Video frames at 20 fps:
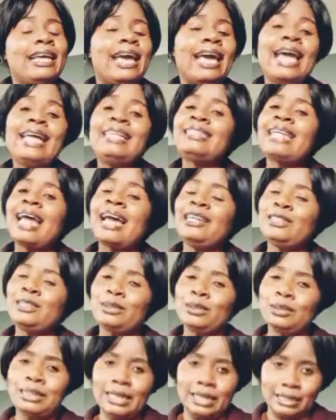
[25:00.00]
They enter
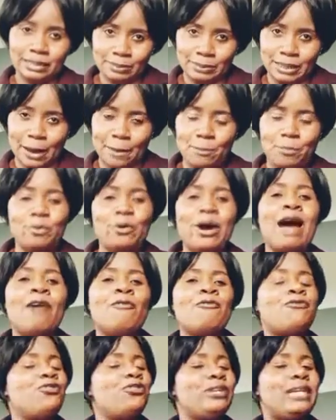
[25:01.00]
into the temple
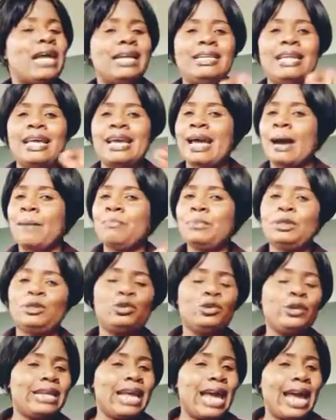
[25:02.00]
and feel that they can be
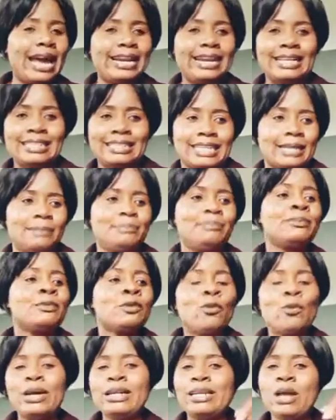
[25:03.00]
doing anything
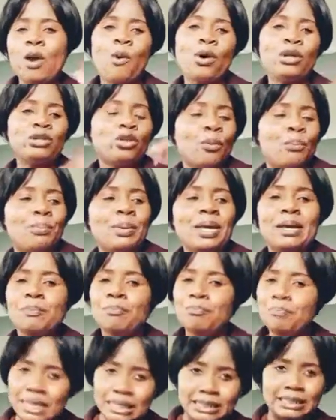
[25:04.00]
when they want to pick
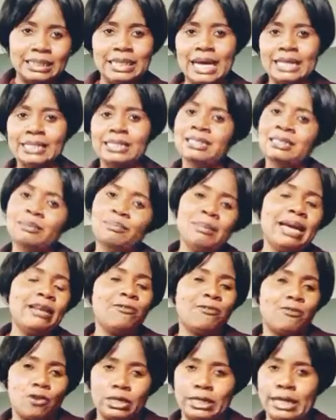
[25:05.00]
meat that is
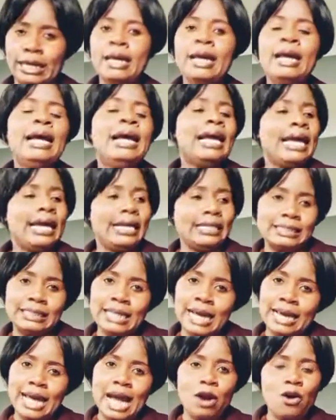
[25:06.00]
meant for the
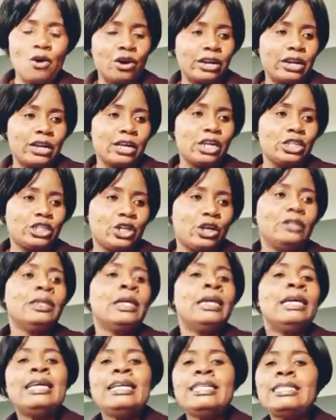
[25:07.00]
entire
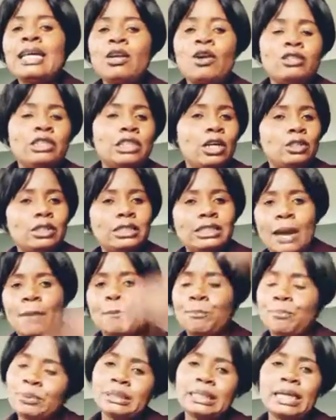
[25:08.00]
congregation. Instead of just
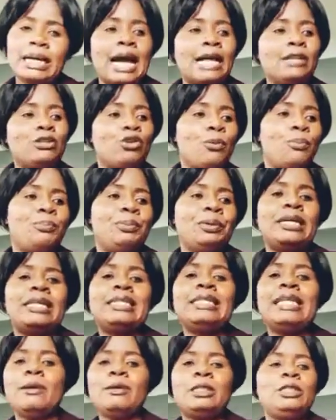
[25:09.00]
them putting hand to pick,
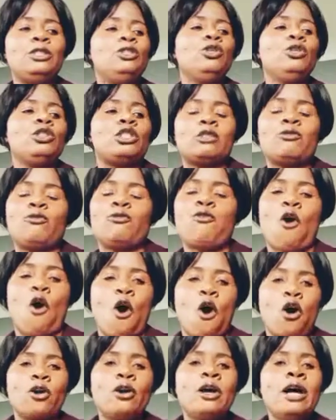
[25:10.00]
they use
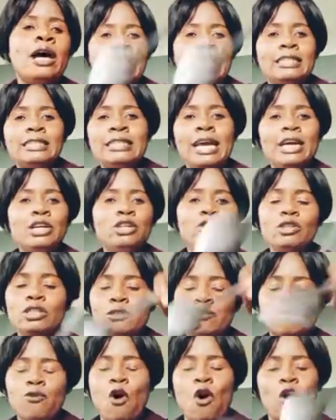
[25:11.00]
fork. They
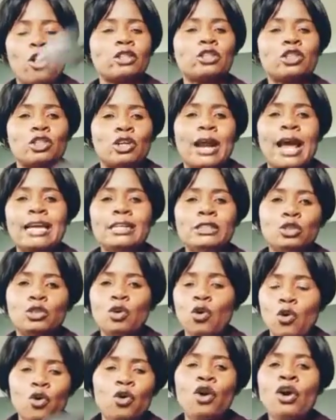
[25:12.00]
use fork trying
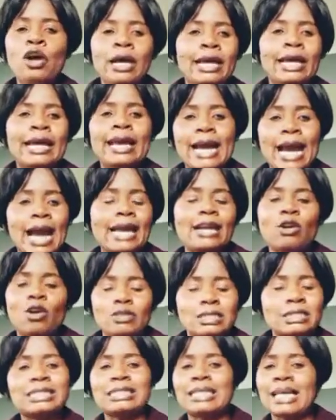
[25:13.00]
to kind
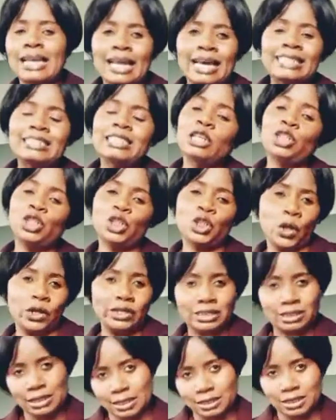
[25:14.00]
of select the
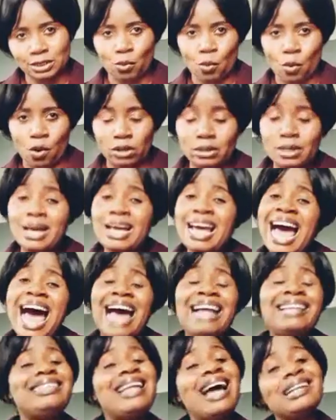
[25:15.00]
choicest one,
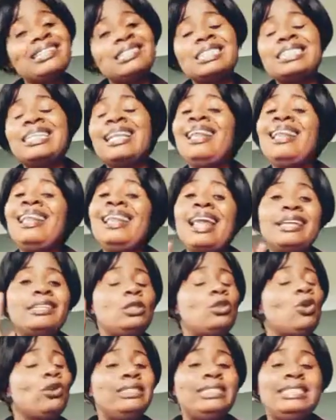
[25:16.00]
and that
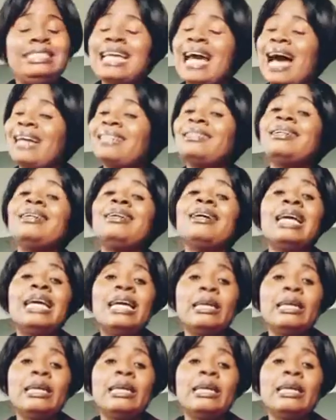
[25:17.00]
led to their